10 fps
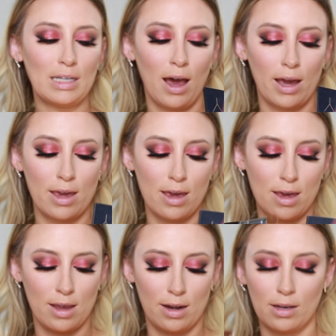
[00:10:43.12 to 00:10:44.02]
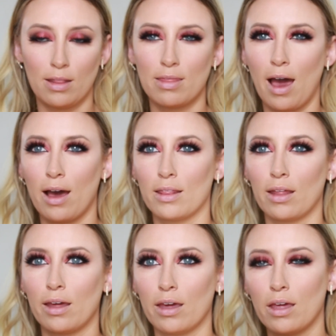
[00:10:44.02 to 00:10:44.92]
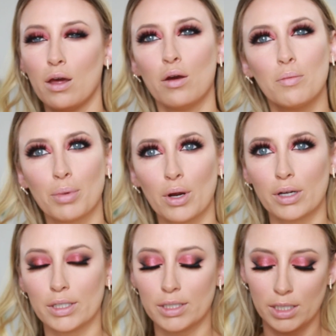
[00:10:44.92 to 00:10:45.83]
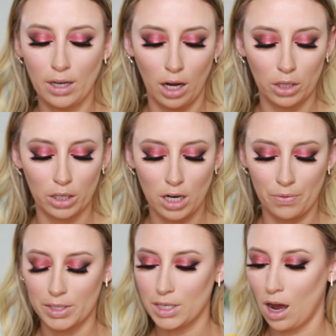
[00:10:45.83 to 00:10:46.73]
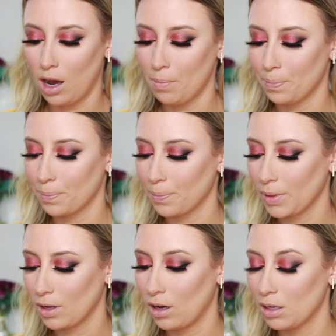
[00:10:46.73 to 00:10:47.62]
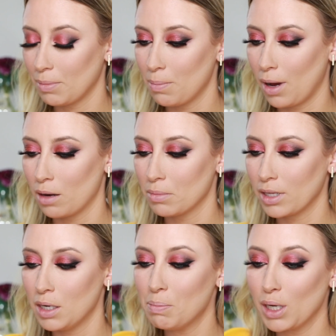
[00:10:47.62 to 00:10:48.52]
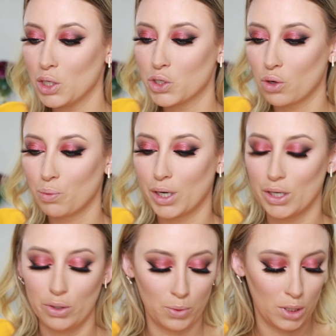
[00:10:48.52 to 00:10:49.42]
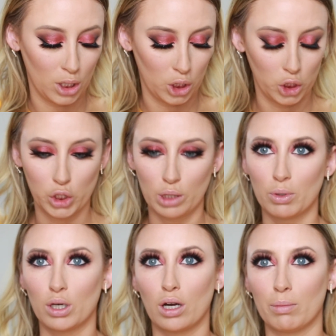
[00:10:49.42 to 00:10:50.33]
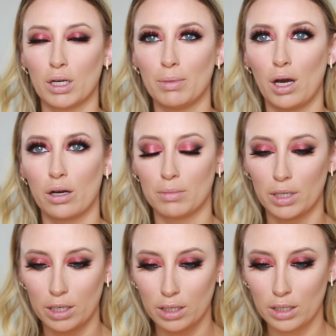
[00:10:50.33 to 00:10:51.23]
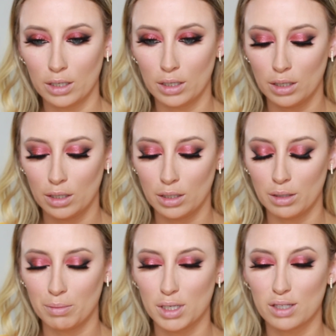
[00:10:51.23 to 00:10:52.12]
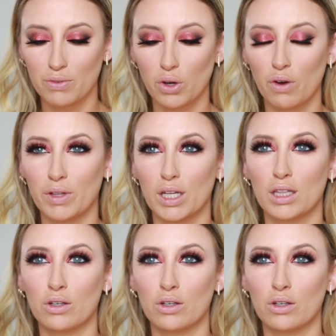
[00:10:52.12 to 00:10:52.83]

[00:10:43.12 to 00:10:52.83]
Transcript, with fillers: to tie in that like burgundy color on the top on my bottom lid but I don't want to use a shimmer on my bottom lid you have like